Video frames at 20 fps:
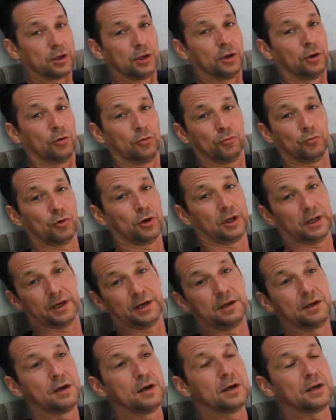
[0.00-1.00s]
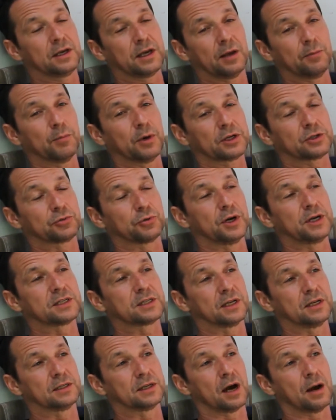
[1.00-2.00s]
You don't really get much
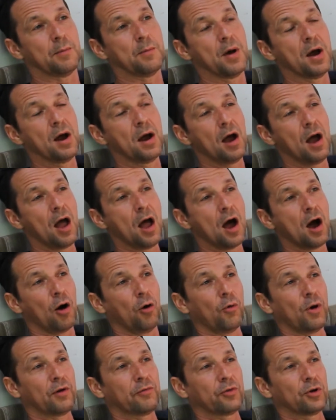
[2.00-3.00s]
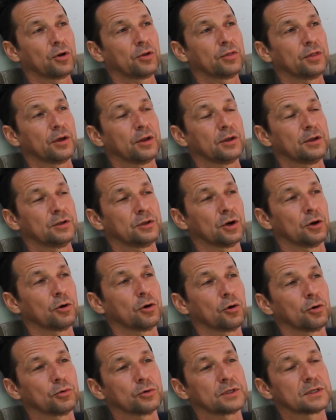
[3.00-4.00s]
racing time. However, the
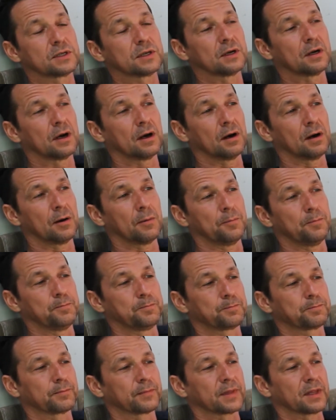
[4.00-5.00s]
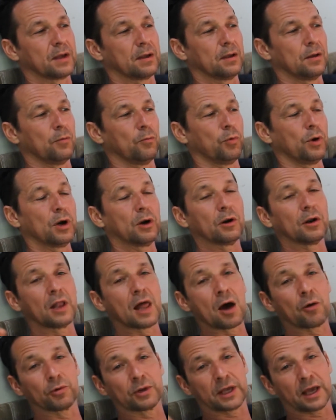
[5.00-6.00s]
enduros um, we're
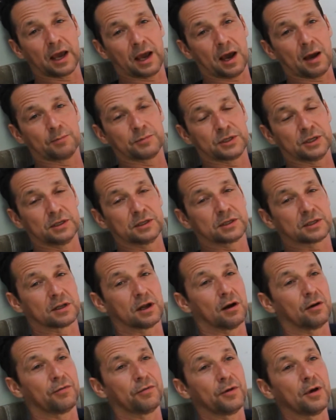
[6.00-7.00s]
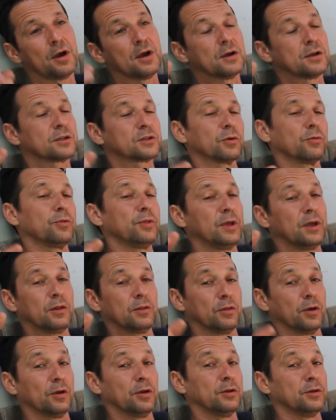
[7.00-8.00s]
allowed cams and stuff. So the,
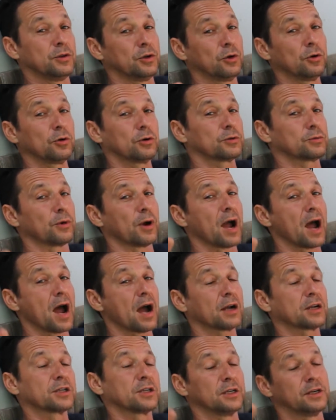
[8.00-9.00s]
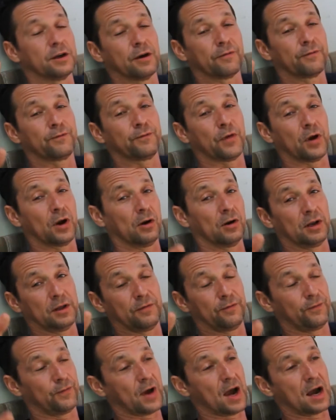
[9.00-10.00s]
the enduros were actually a fairly
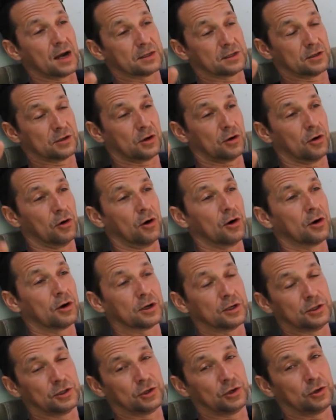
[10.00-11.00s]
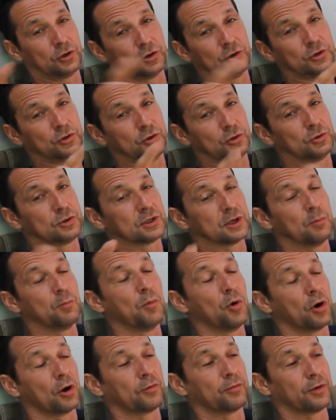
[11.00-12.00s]
fast car because you could do some
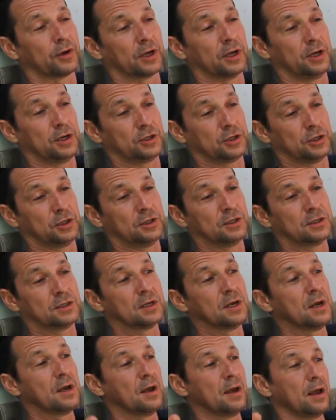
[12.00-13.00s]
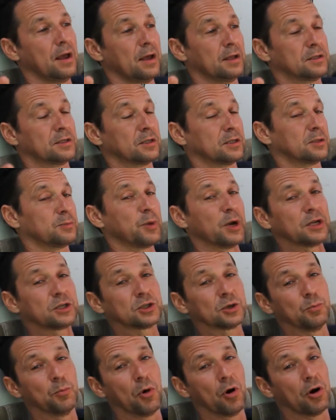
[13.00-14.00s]
modifications and
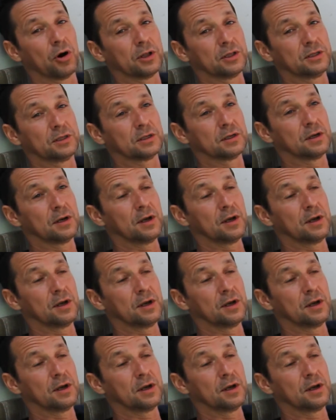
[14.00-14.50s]
suspension mods.